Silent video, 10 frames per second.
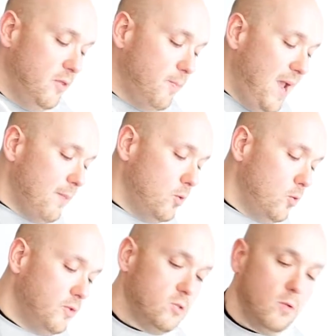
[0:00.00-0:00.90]
the
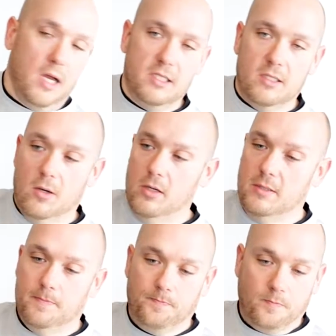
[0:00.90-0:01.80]
backbone on this rod
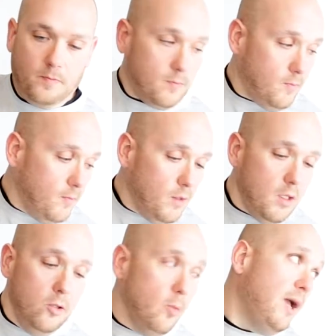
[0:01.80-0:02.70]
starts
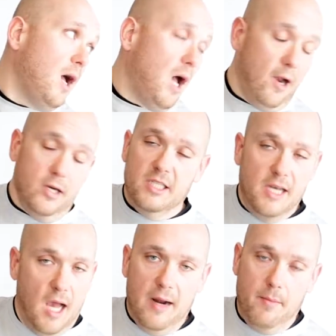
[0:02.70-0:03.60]
a little bit higher. It's
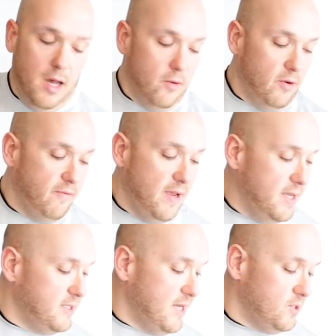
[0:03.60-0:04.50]
not a moderate
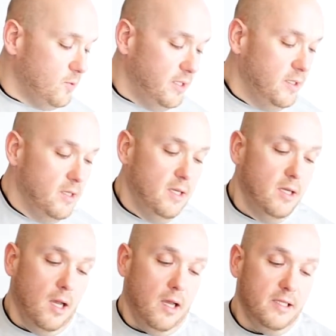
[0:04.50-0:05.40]
fast, actually.
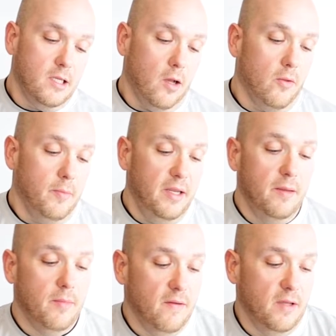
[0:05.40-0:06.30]
It's called a
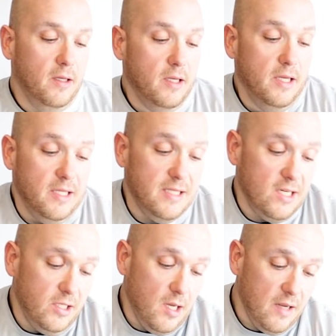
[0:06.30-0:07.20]
medium heavy. It's
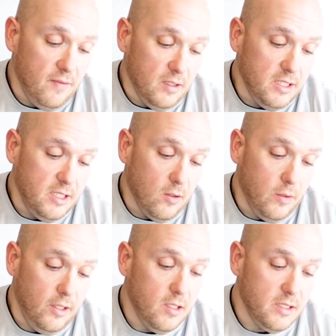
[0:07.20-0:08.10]
actually not even listed on
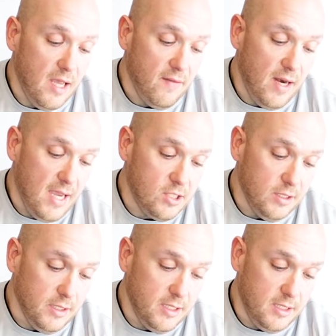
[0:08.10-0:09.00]
here. It doesn't have an
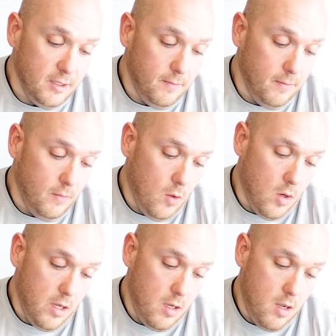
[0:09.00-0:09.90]
action listed on it.